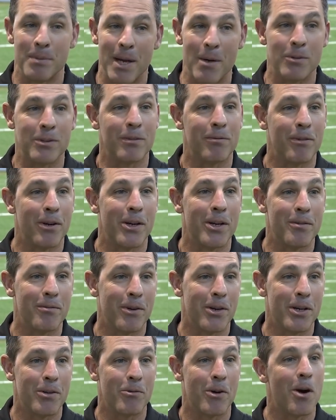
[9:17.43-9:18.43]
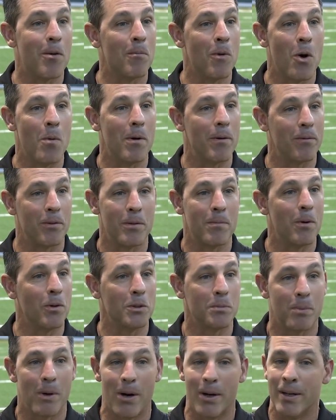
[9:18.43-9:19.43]
But that was a very, very rare moment. For the
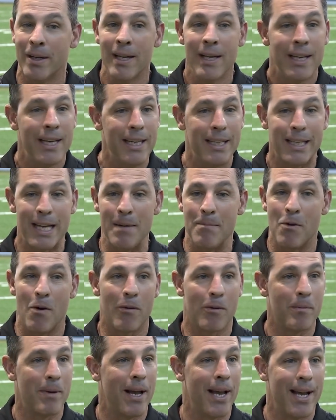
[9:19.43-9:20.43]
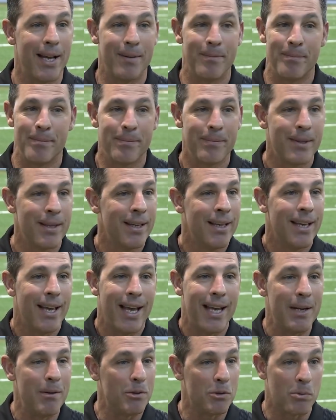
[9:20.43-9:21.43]
most part, he came over, man,
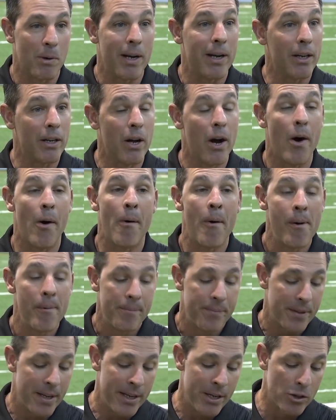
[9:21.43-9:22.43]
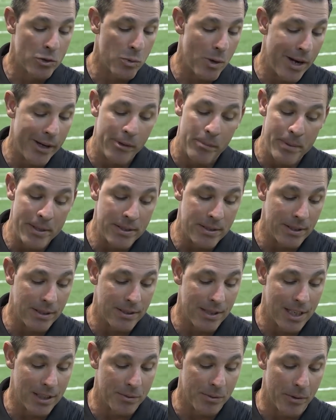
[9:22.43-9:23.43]
and he was ready to go. Here's why he'll be
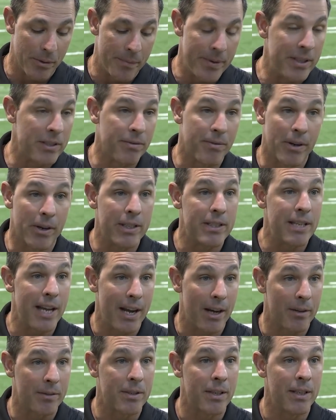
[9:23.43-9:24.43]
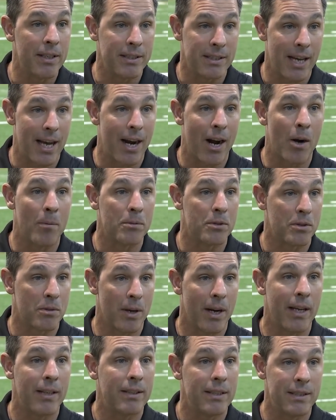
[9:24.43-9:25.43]
successful. He's very talented. He's got arm
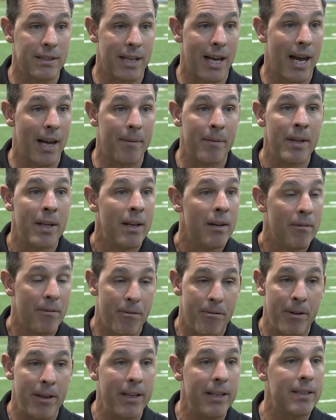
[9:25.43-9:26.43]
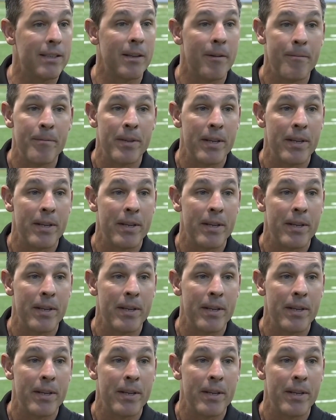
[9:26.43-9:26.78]
strength. He's got feet.